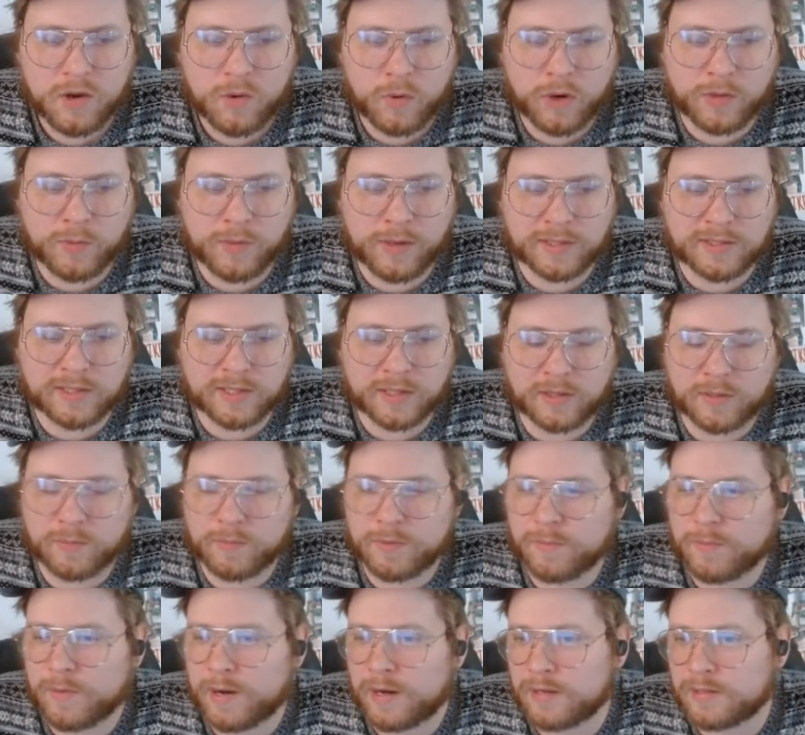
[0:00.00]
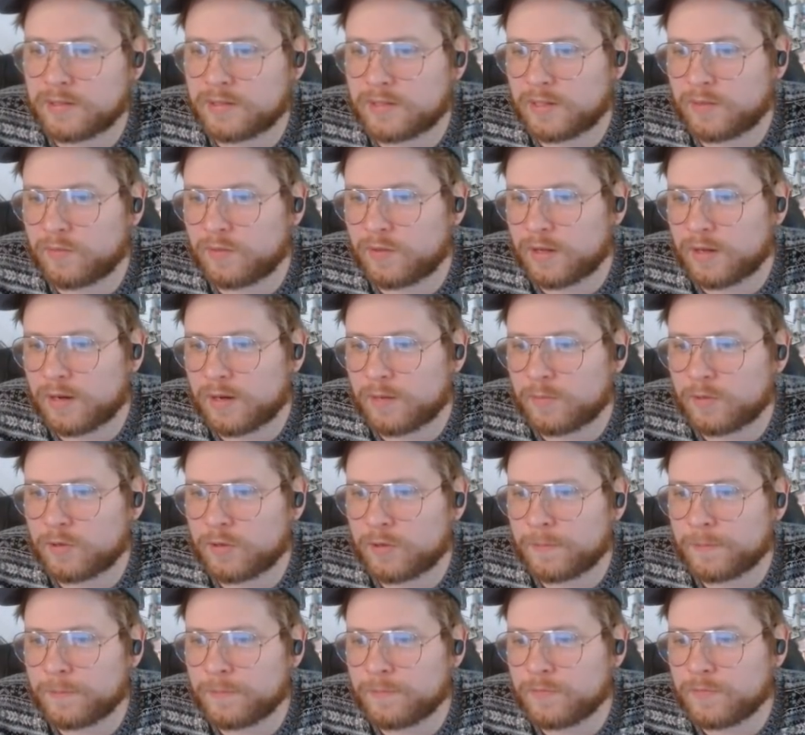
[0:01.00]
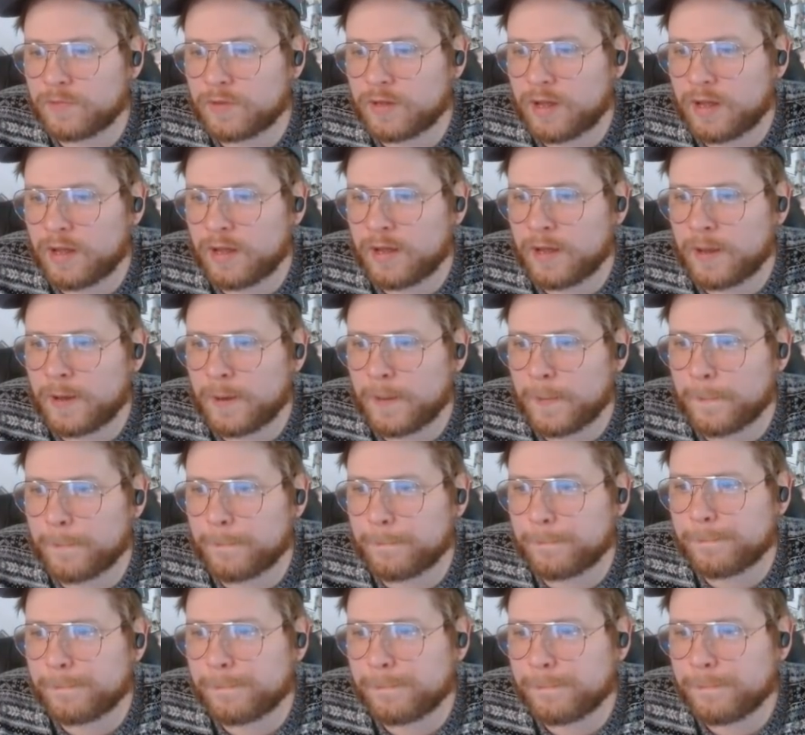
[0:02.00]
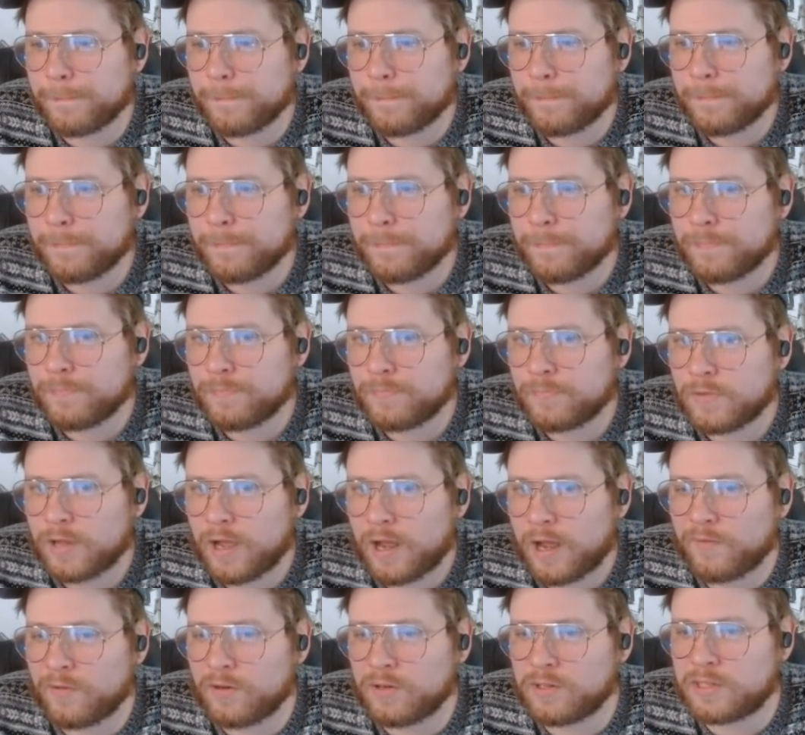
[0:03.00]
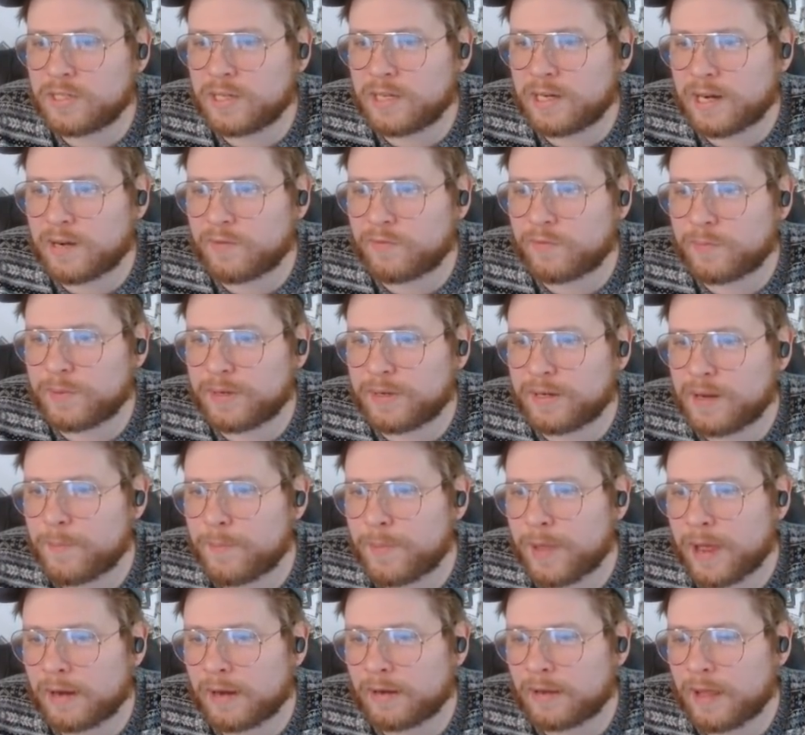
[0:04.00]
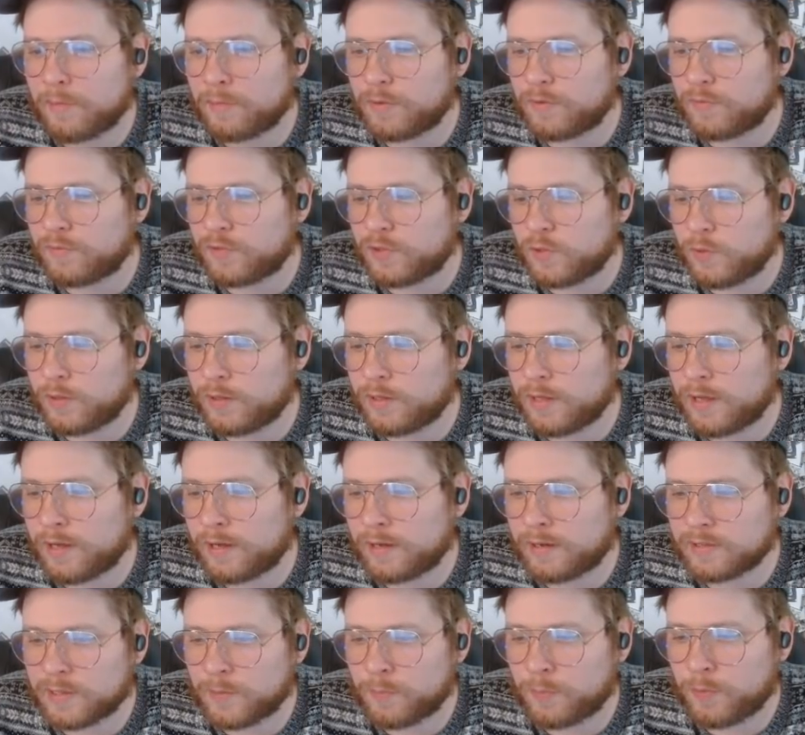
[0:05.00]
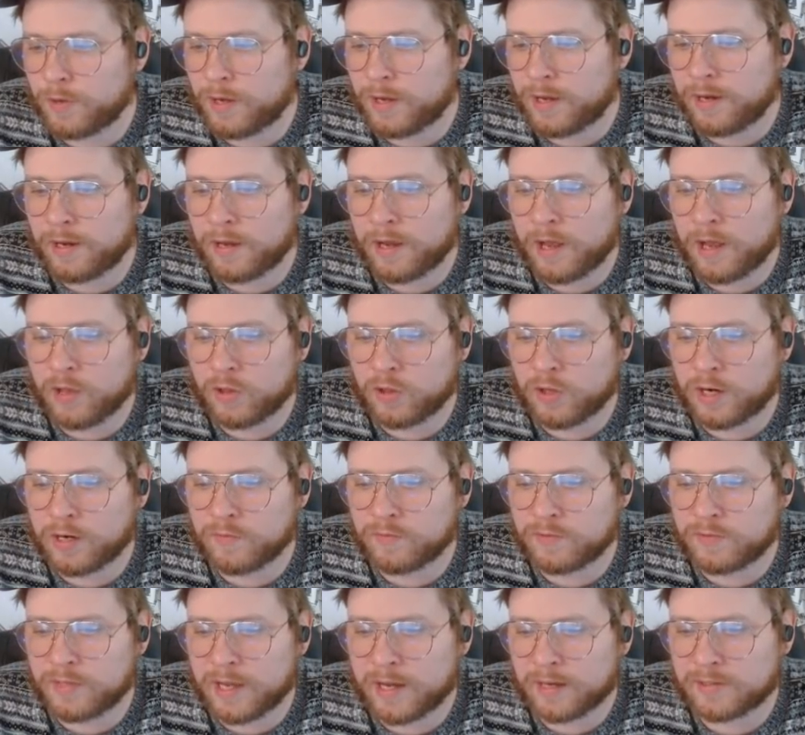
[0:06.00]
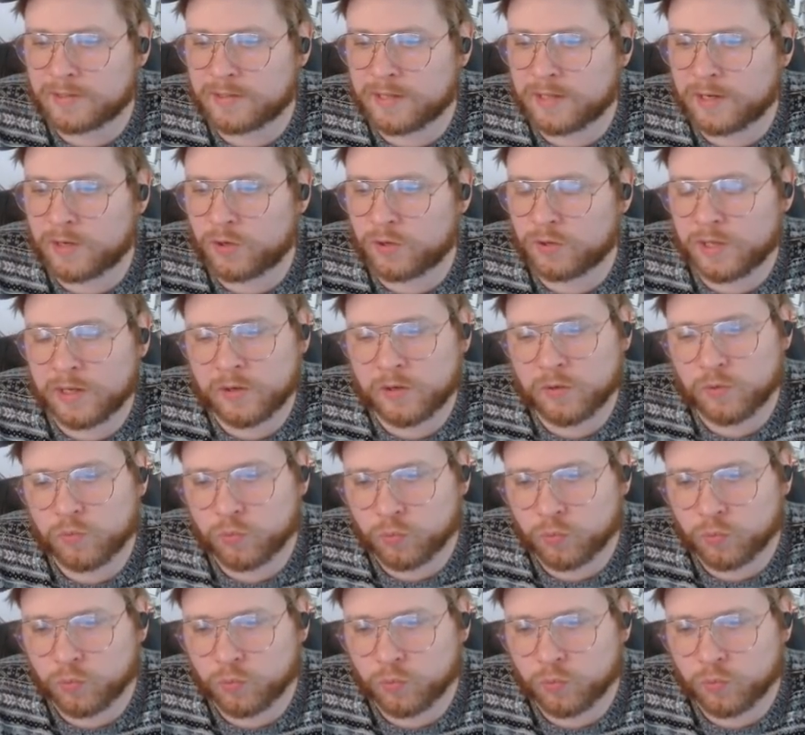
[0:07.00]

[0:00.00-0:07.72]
Why do we exile the Memnite instead of the Hammer? Um, I've honestly kind of been in a bad habit of doing that because I play a lot of decks that are like